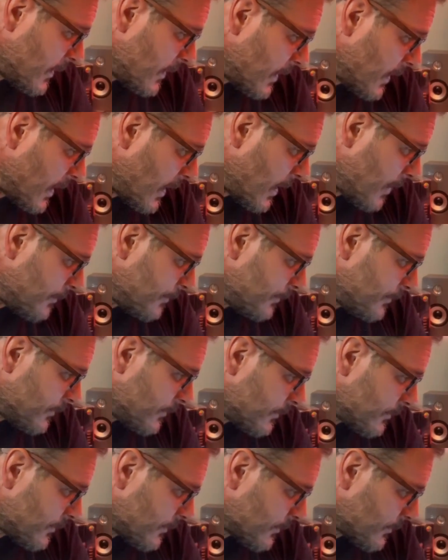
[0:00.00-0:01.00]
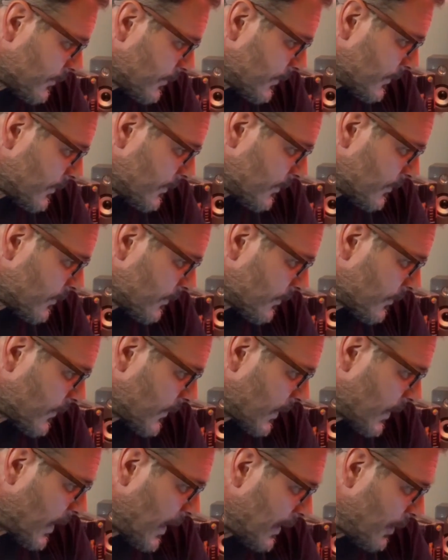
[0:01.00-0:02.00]

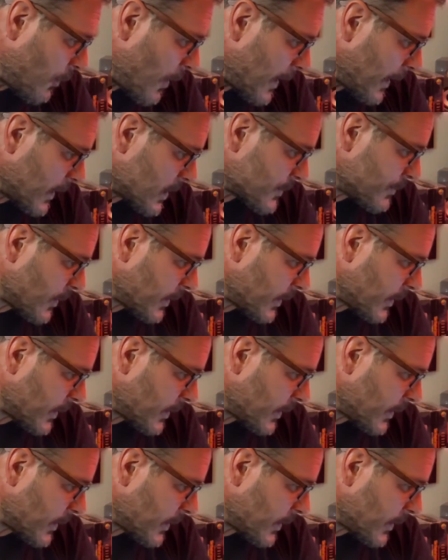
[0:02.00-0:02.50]
Hello, Alex.